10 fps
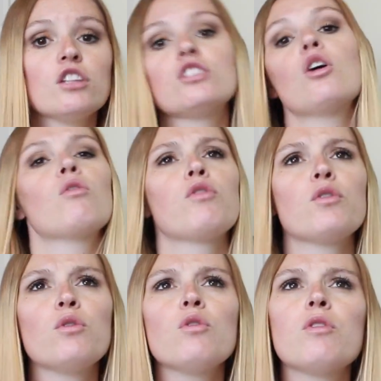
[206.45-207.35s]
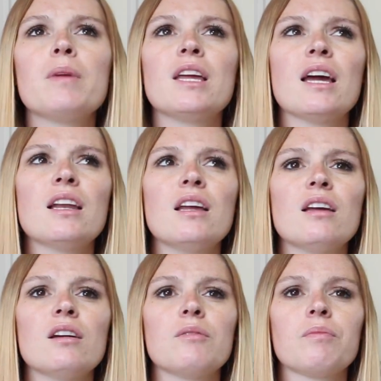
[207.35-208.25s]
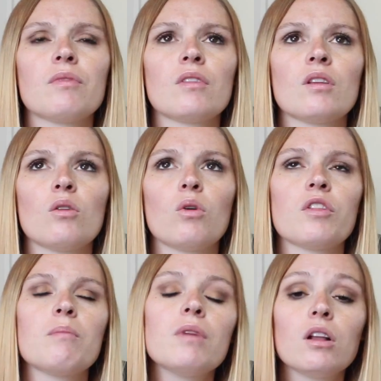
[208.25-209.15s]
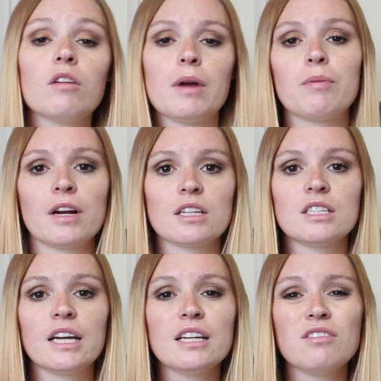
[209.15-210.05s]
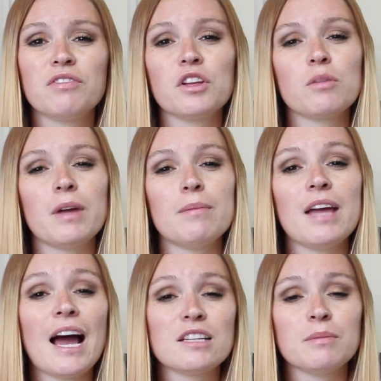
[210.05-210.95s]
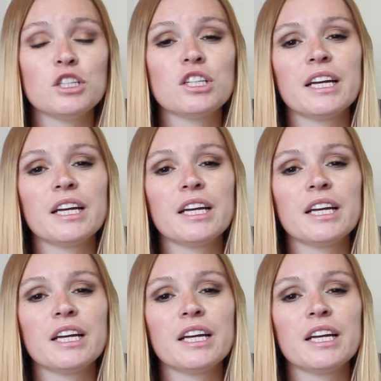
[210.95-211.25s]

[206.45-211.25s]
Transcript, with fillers: So through the beginning or the middle of my pregnancy, I didn't feel the baby as much.